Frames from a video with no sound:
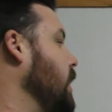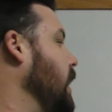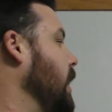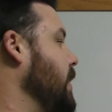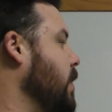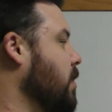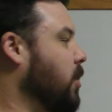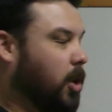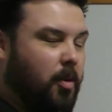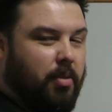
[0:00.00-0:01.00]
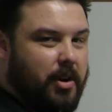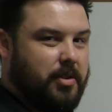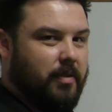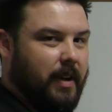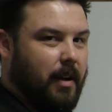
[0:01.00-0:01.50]
They were a low
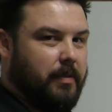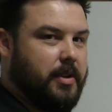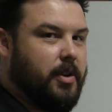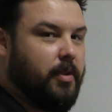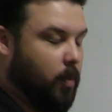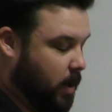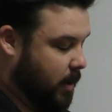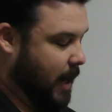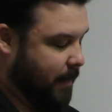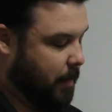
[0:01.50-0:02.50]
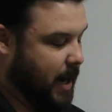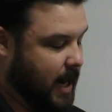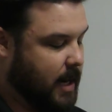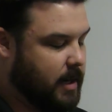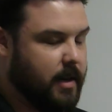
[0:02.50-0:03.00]
pressure valve too. The one I have in my
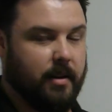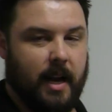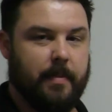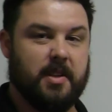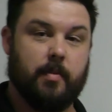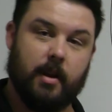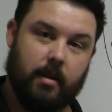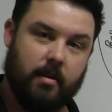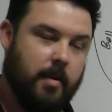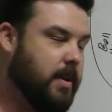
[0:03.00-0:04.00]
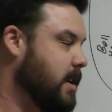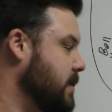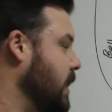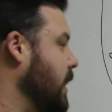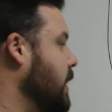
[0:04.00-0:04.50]
hand here happens to be a 30
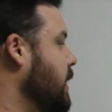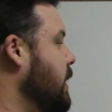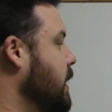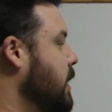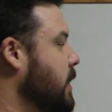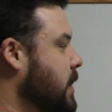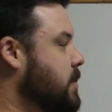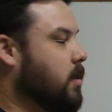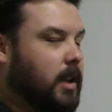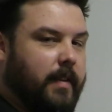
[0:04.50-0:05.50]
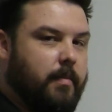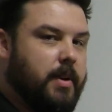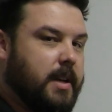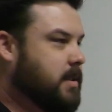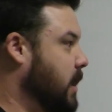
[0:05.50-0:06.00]
PSI. These are 11
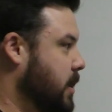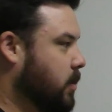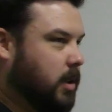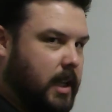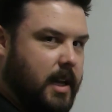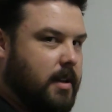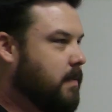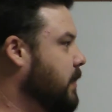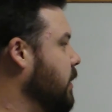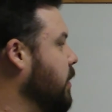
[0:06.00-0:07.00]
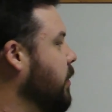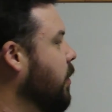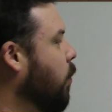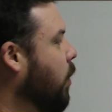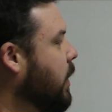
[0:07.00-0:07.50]
PSI. You'll leave
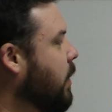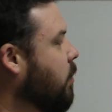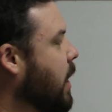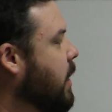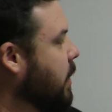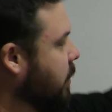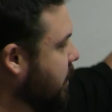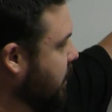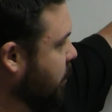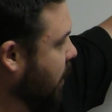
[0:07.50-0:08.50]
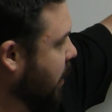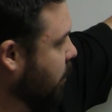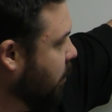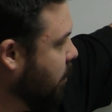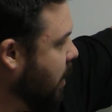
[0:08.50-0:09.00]
the one in right here. This red
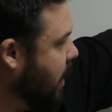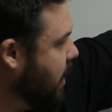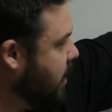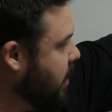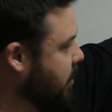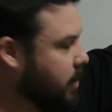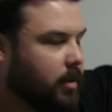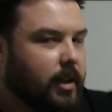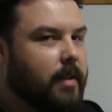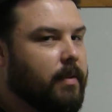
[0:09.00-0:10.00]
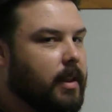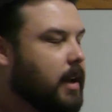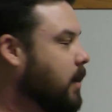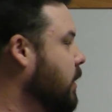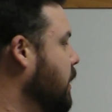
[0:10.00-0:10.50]
one right here, you'll leave in
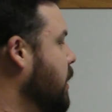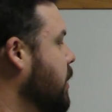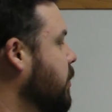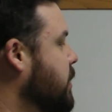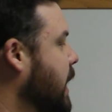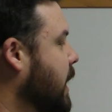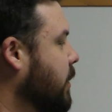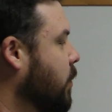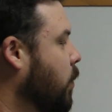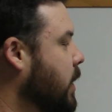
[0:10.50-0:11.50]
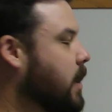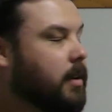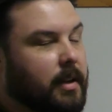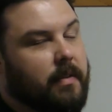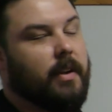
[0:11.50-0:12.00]
there. You'll take out the one here
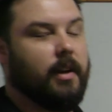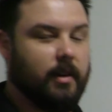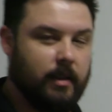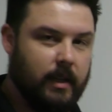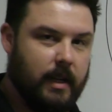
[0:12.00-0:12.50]
in the center.